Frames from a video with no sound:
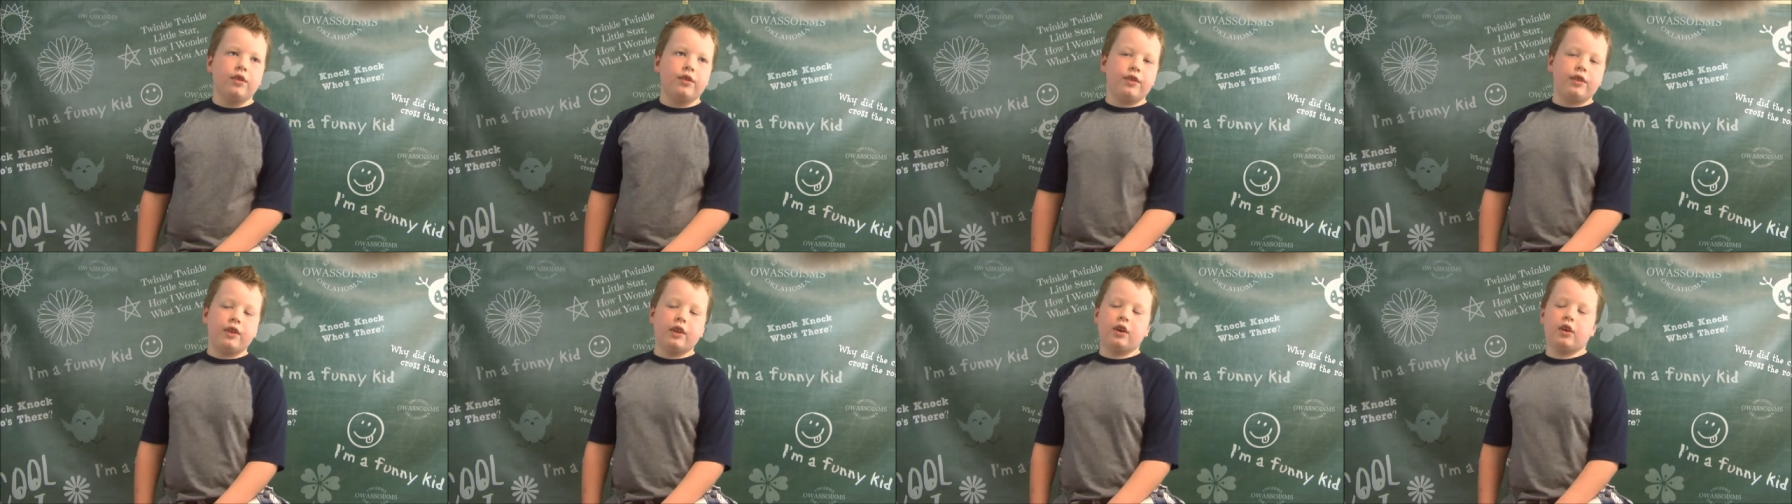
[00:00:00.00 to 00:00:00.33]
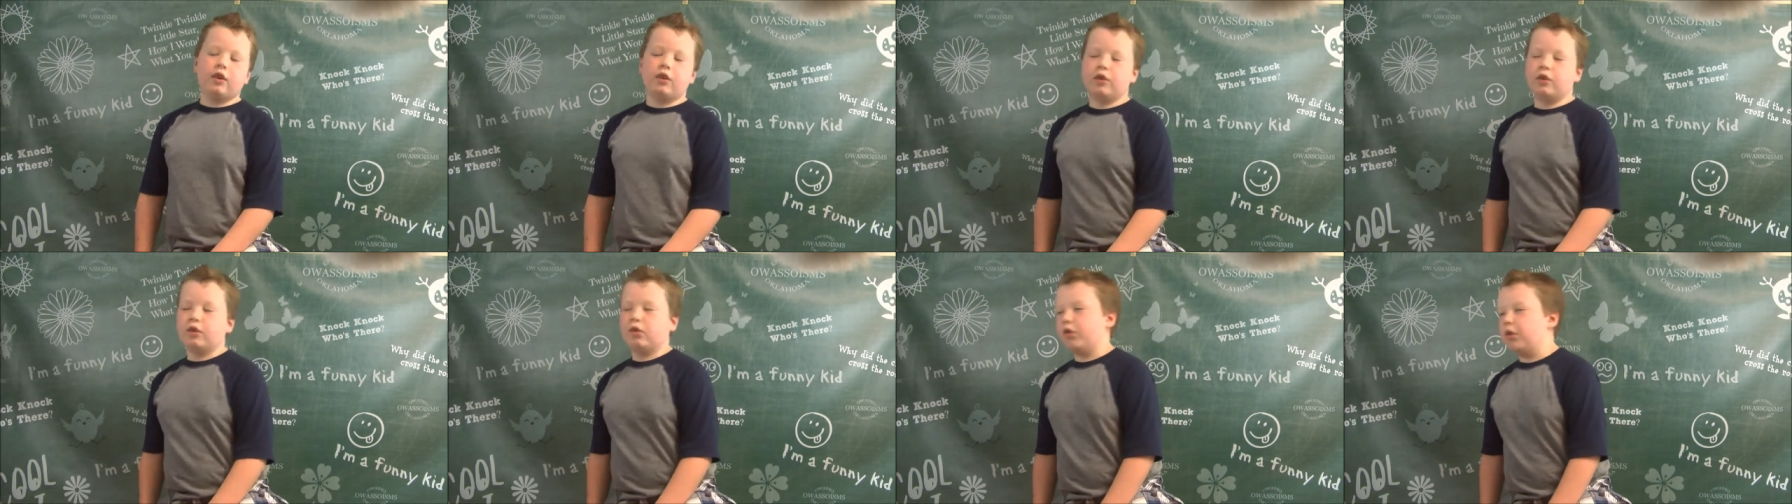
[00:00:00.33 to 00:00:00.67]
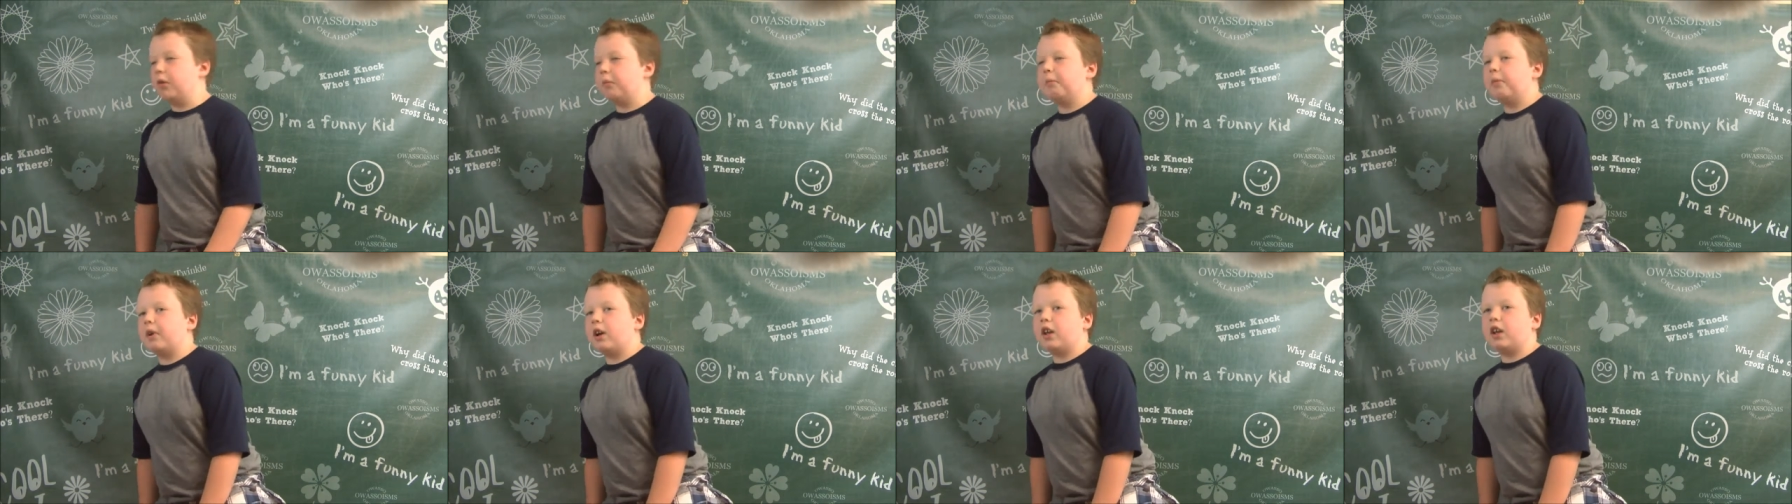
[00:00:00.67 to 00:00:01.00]
They don't do
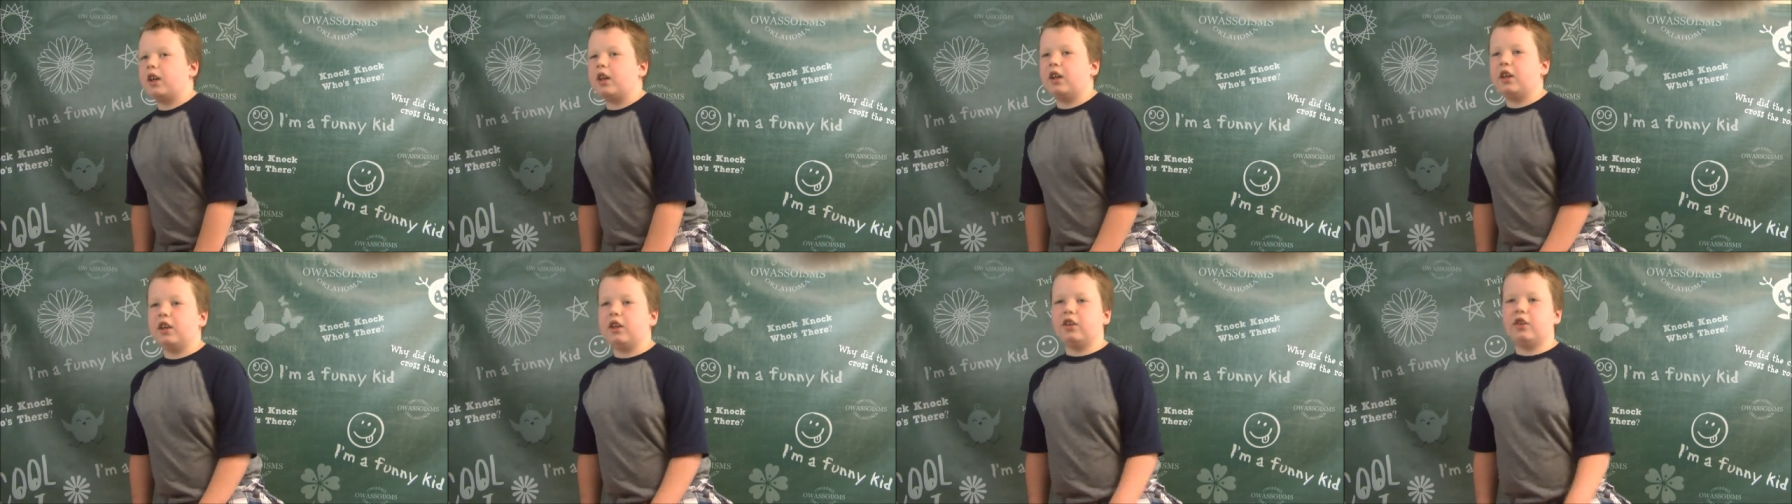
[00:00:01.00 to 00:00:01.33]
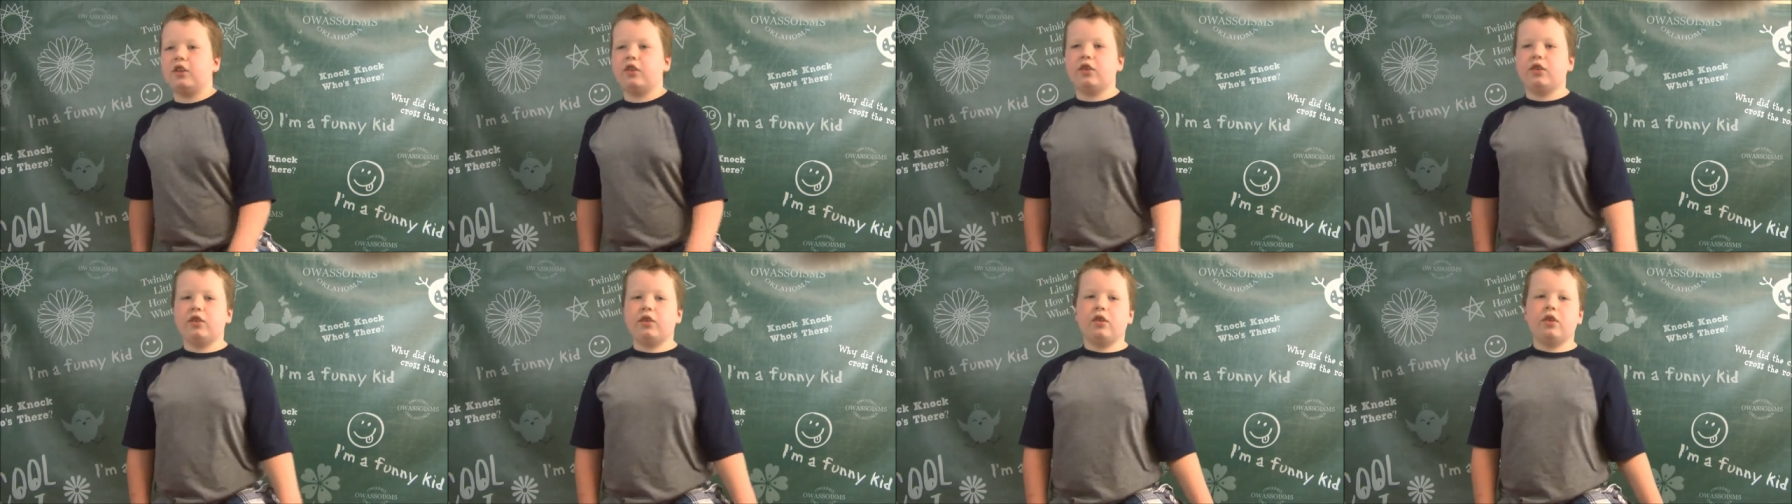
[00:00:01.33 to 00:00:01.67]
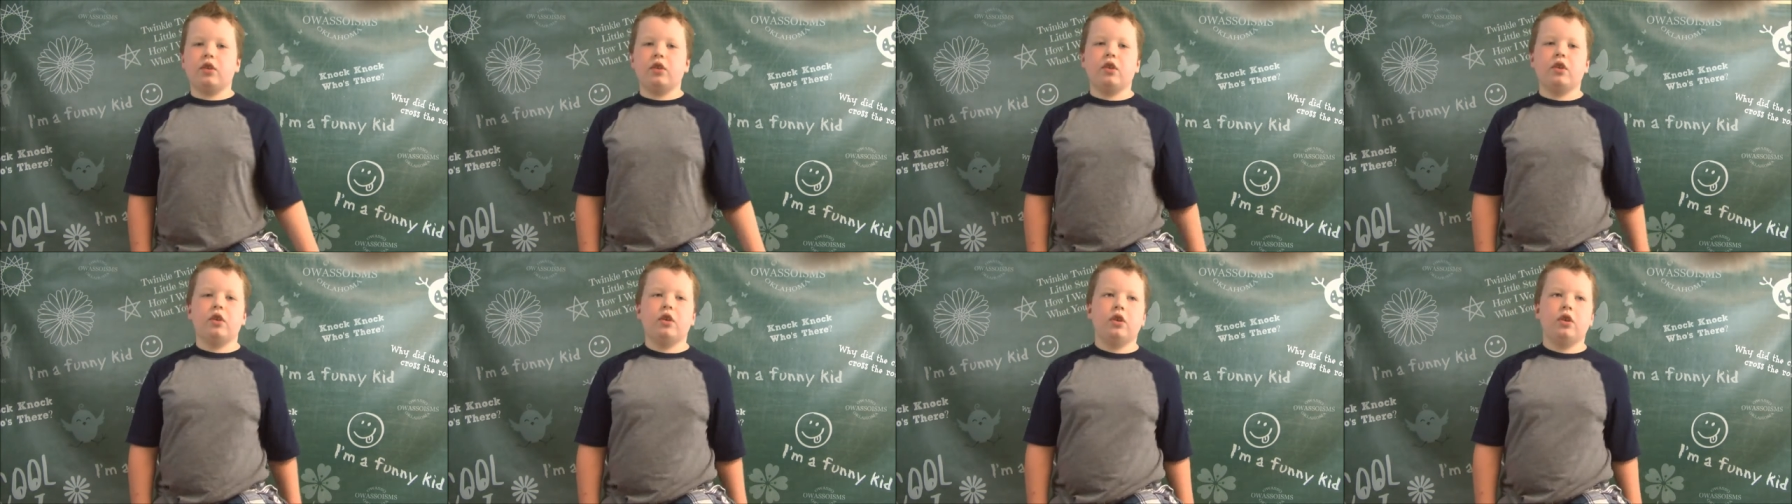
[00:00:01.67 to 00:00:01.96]
it by A's. Oh.